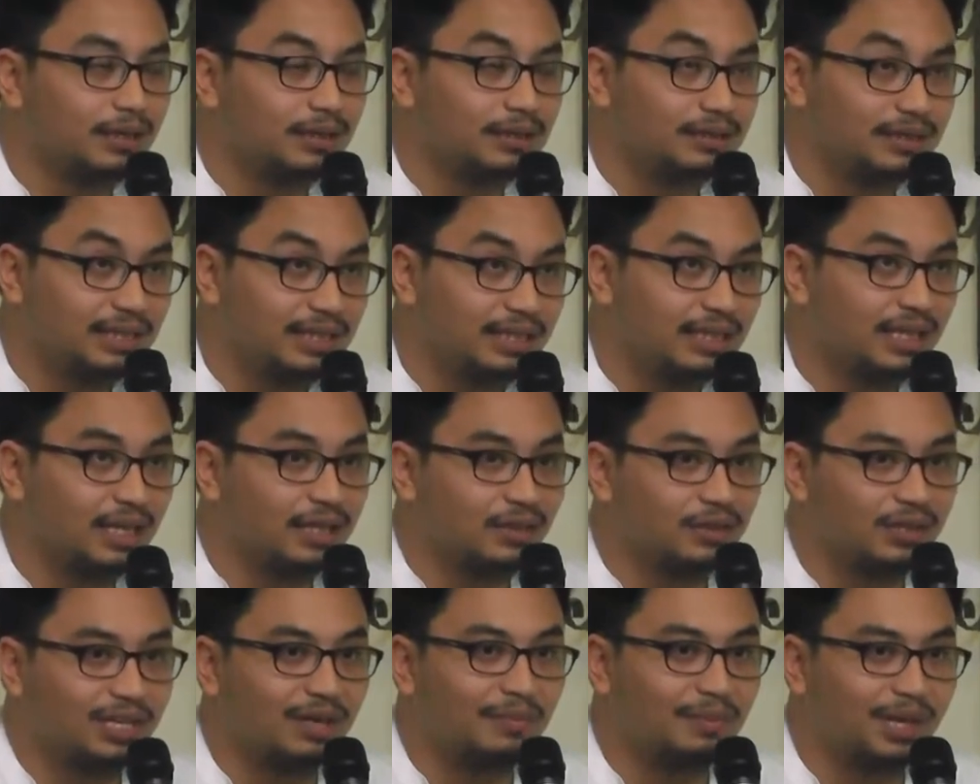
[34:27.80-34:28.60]
Syria,
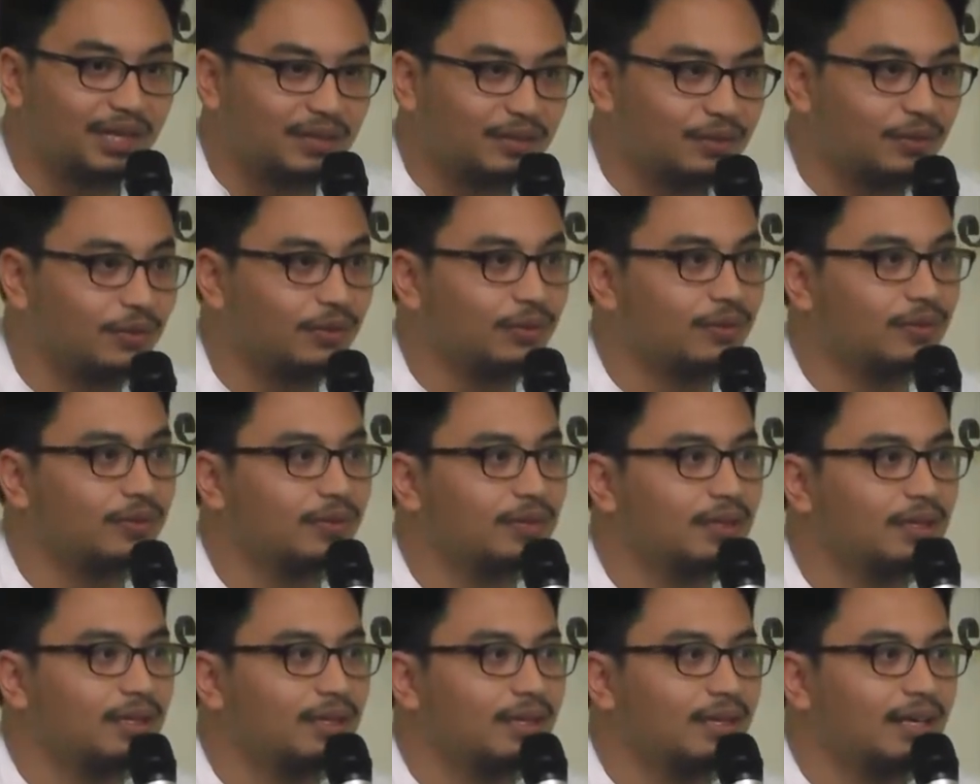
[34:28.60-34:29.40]
to Damascus.
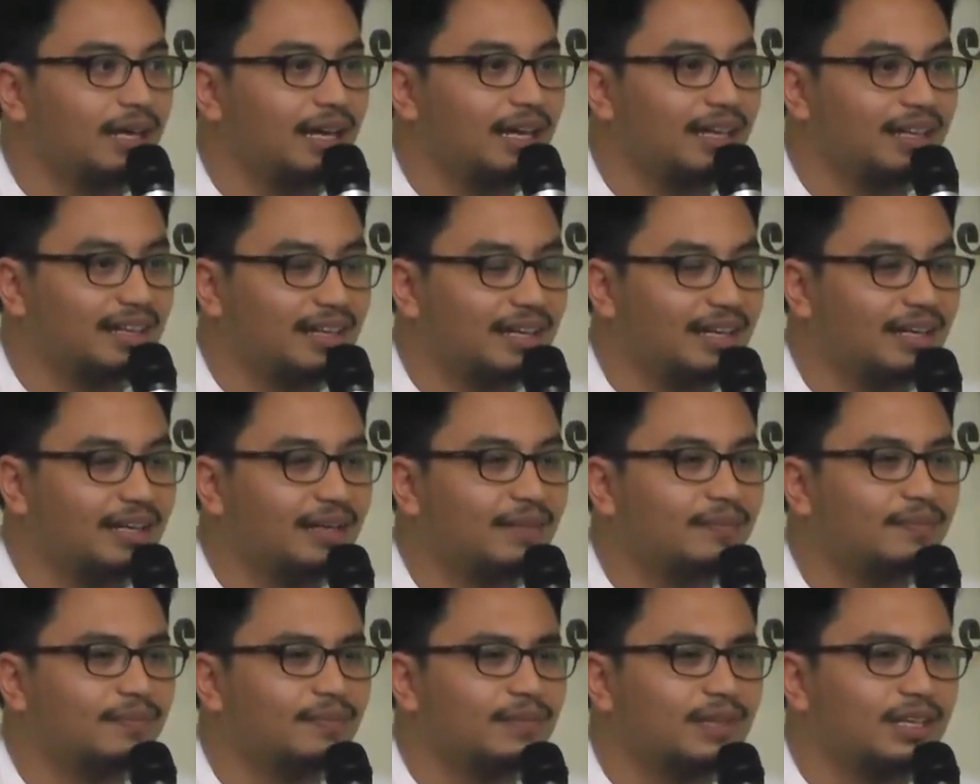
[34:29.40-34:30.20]
And
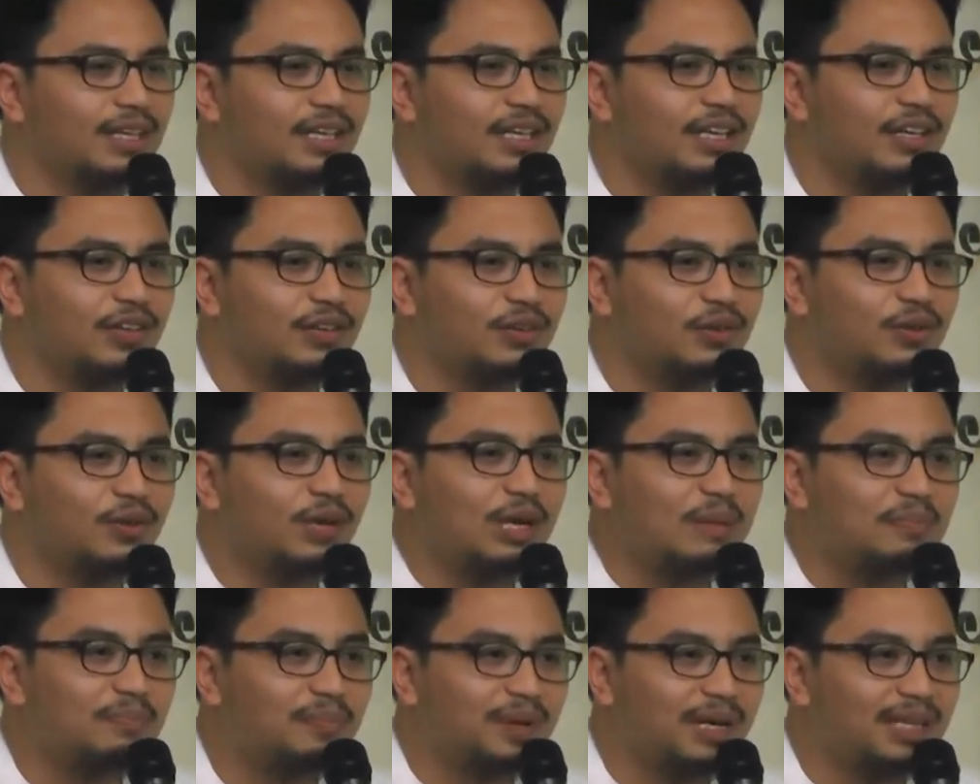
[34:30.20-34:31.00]
there, he so
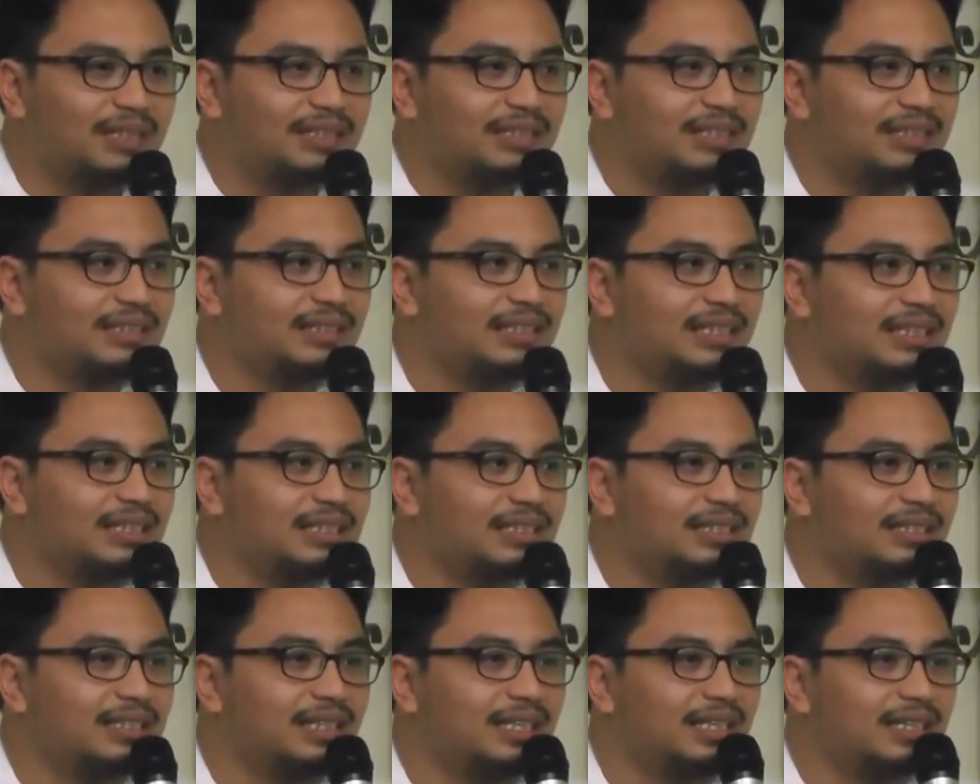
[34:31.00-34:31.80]
impressed his
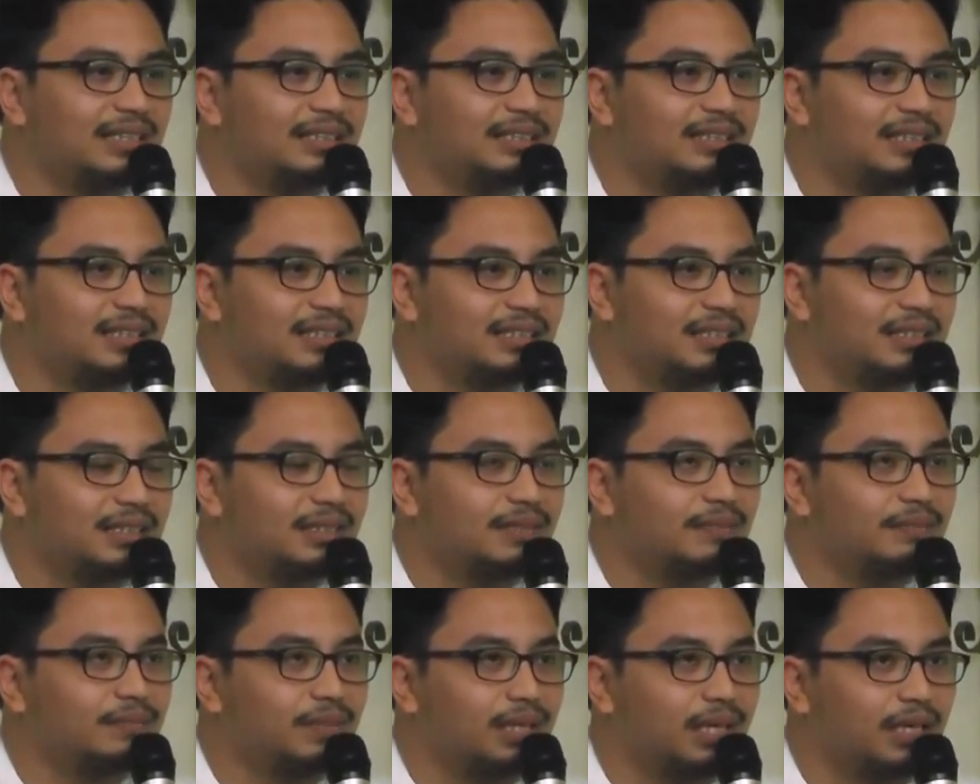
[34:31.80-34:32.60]
teacher that his
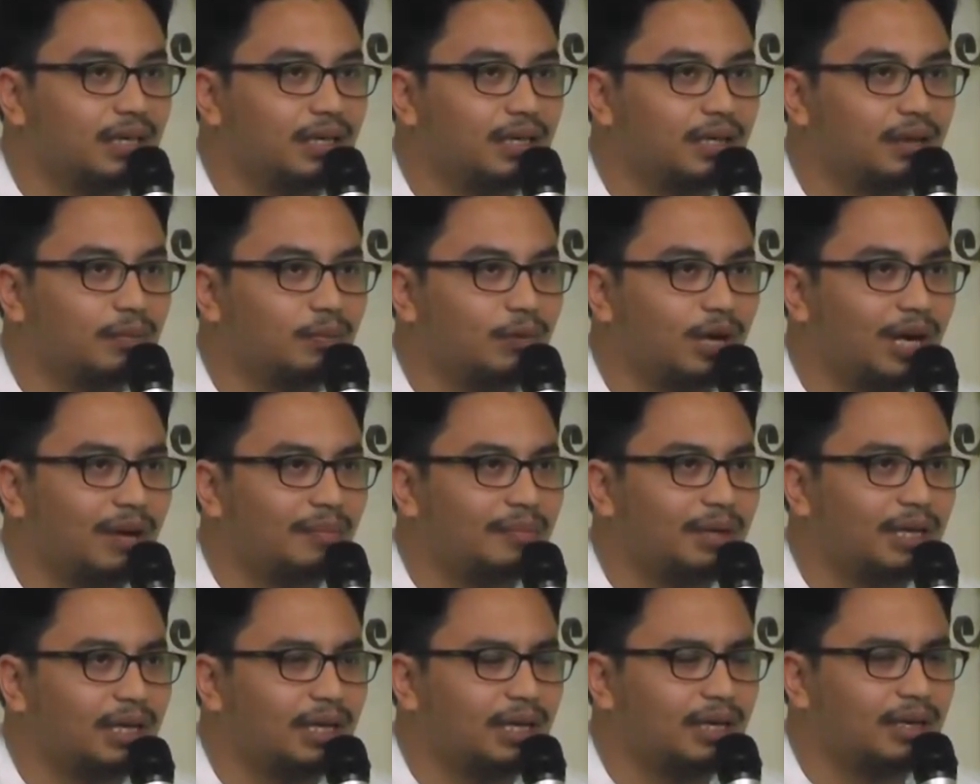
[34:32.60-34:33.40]
teacher,
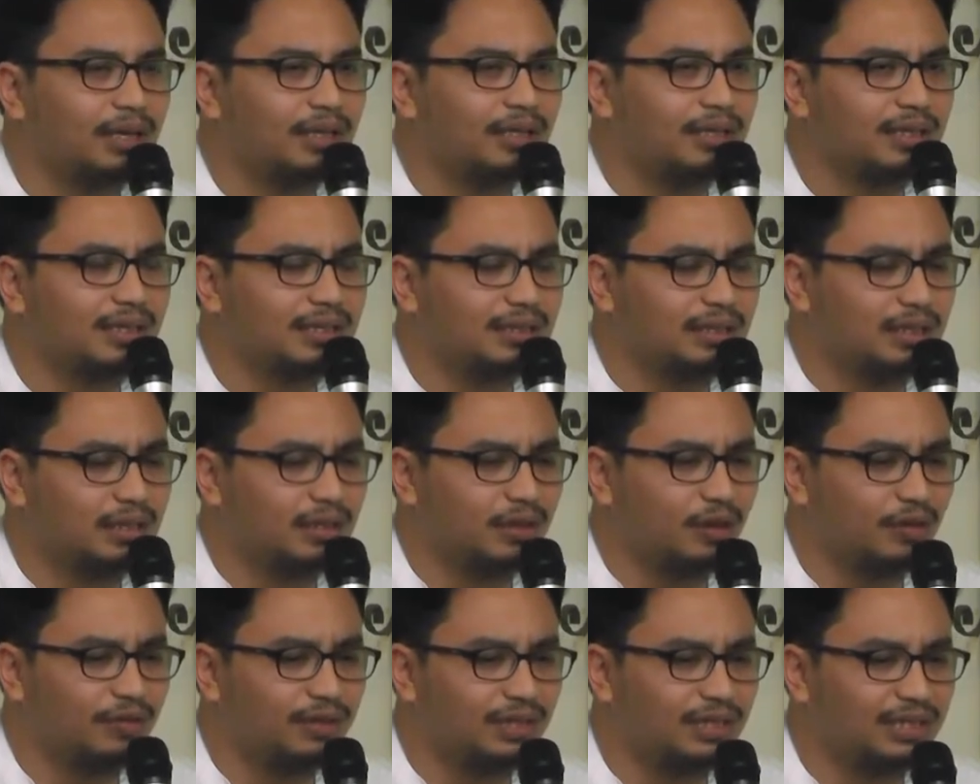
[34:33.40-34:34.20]
Muhammad
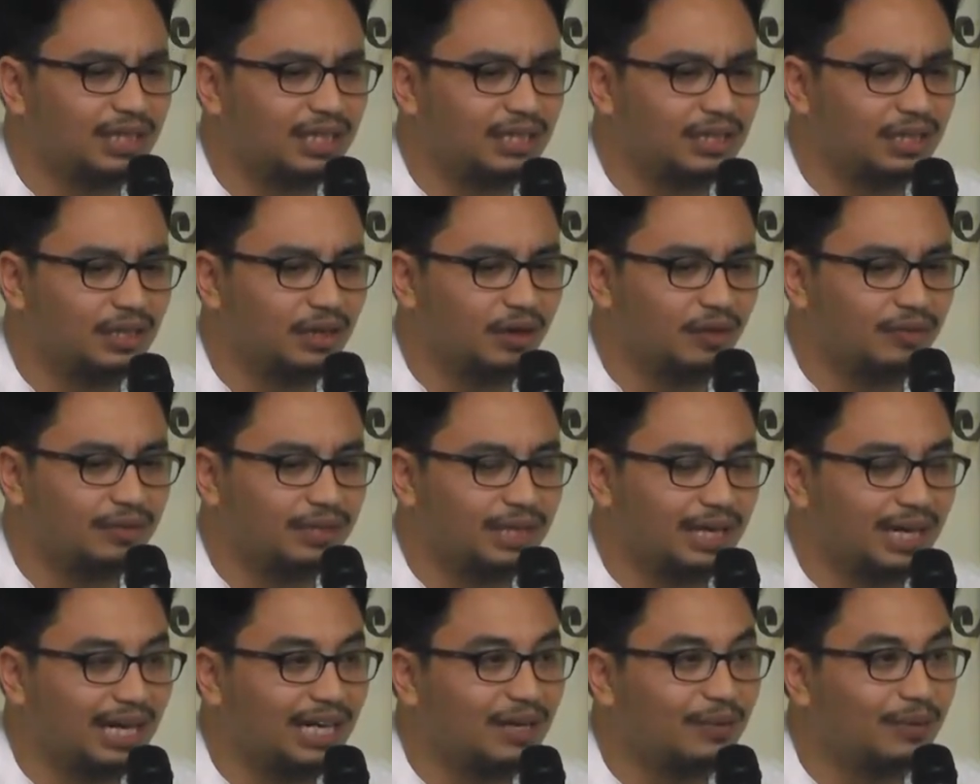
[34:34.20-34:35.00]
of
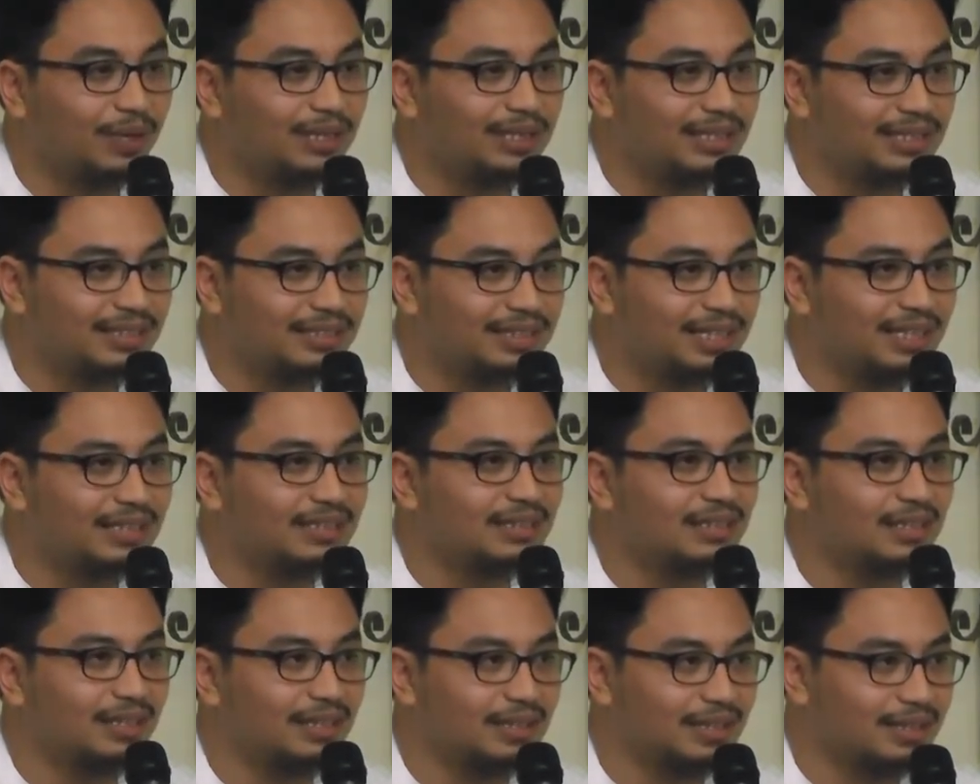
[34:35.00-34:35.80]
the Khalwati sect,
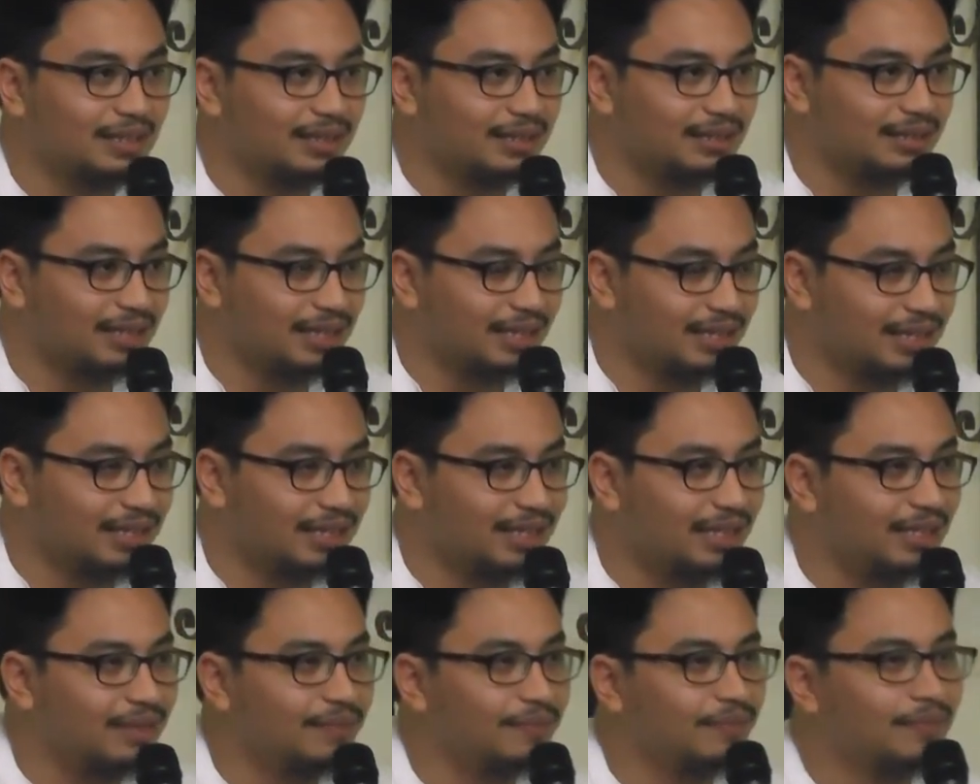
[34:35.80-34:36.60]

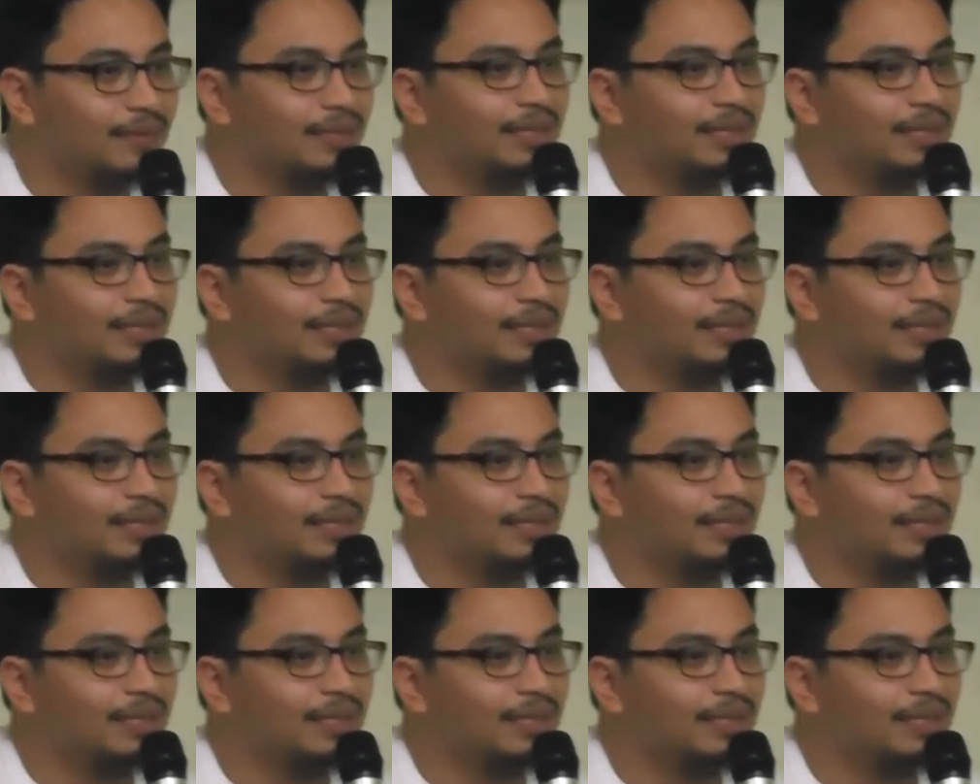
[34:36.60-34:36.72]
Tariqah,